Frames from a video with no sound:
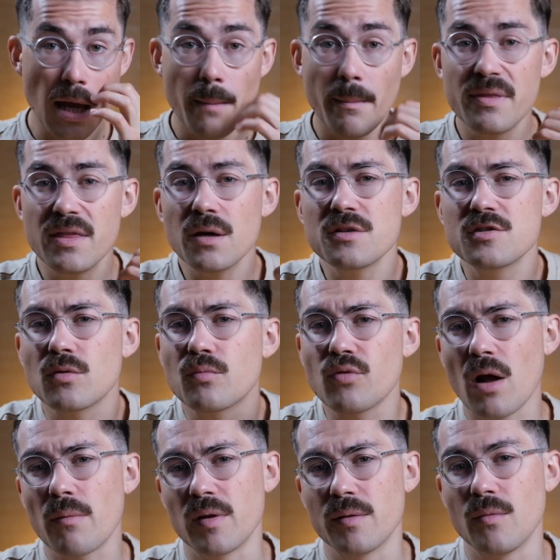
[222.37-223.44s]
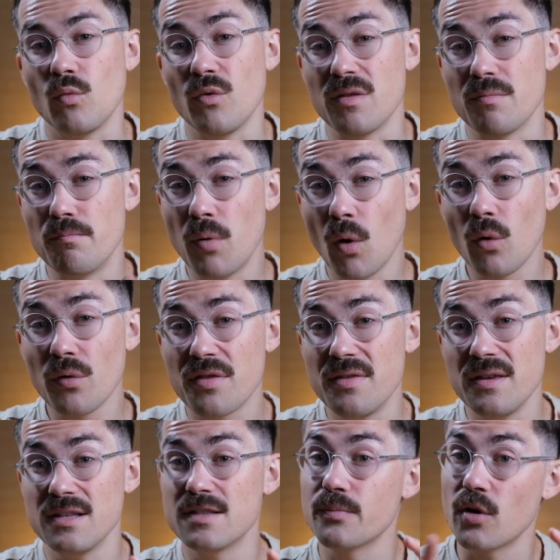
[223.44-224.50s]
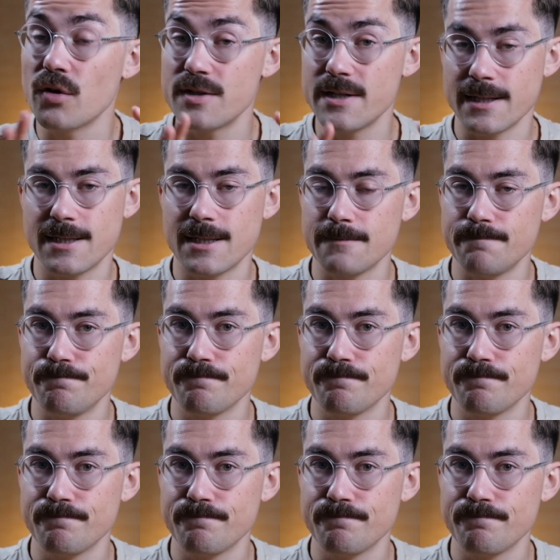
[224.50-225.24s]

But there is a problem with both these projects.